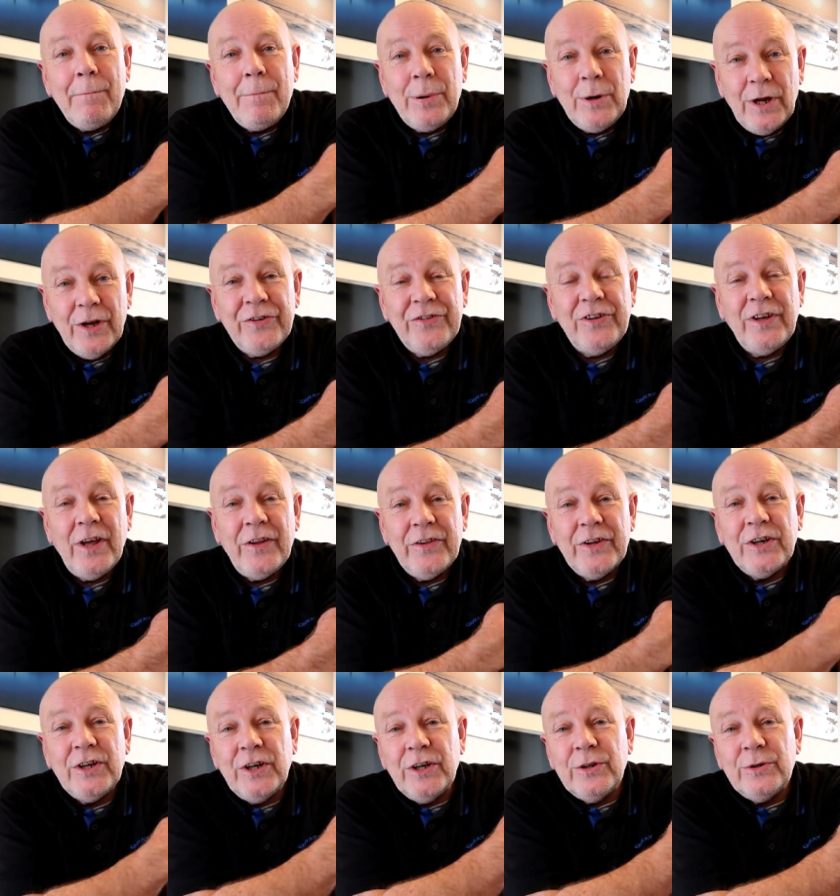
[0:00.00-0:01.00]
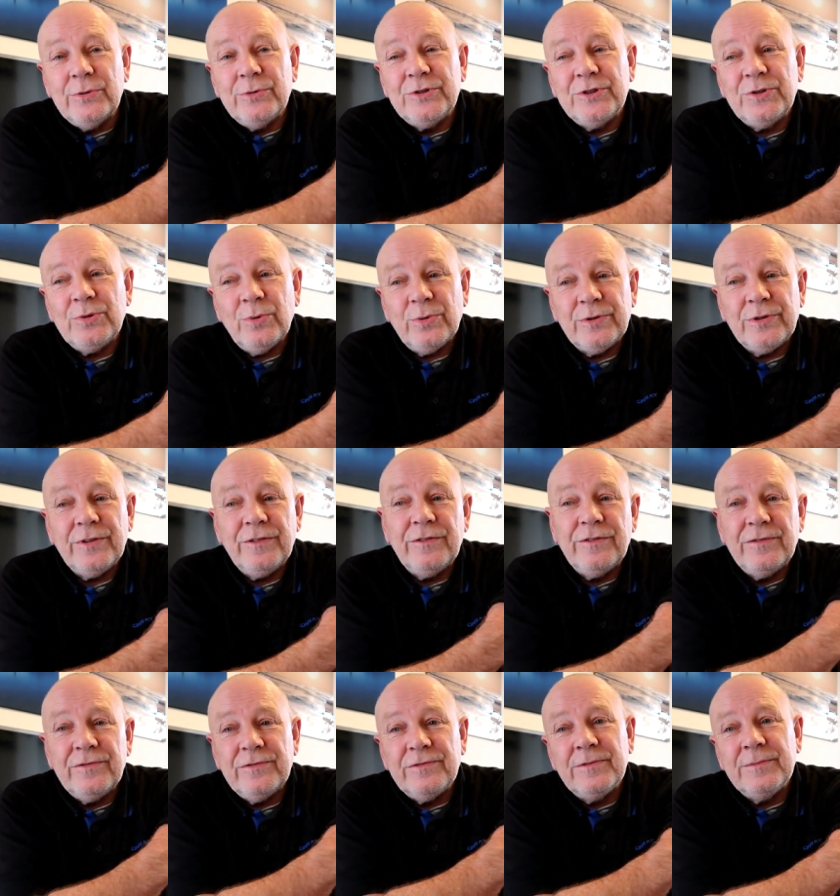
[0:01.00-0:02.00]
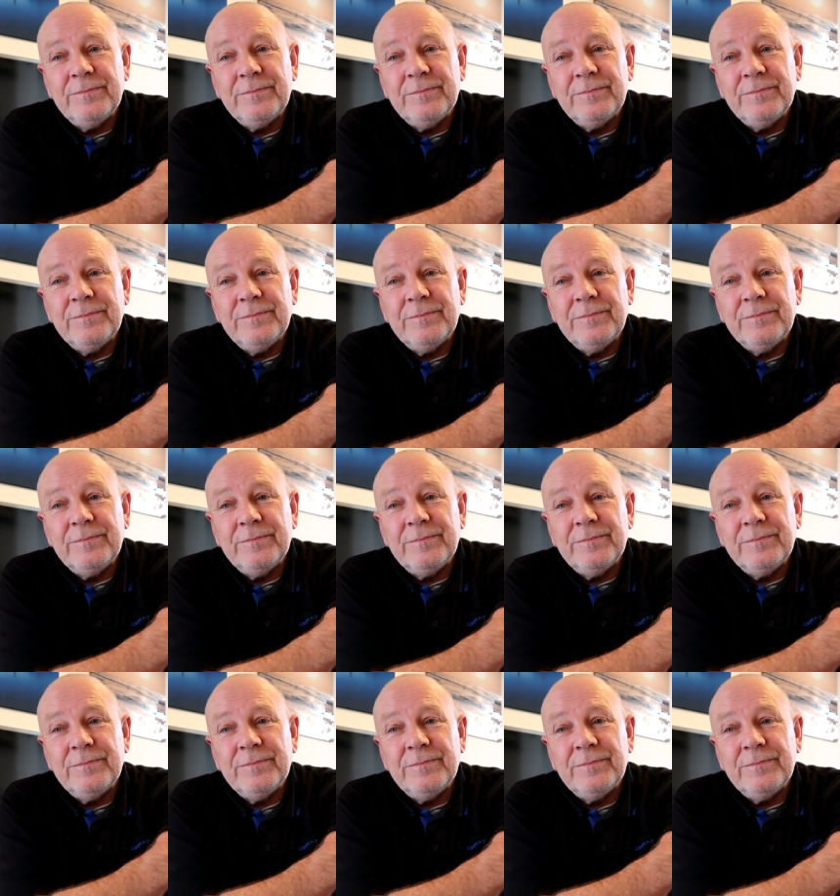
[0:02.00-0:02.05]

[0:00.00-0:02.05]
Plus the other girls sort of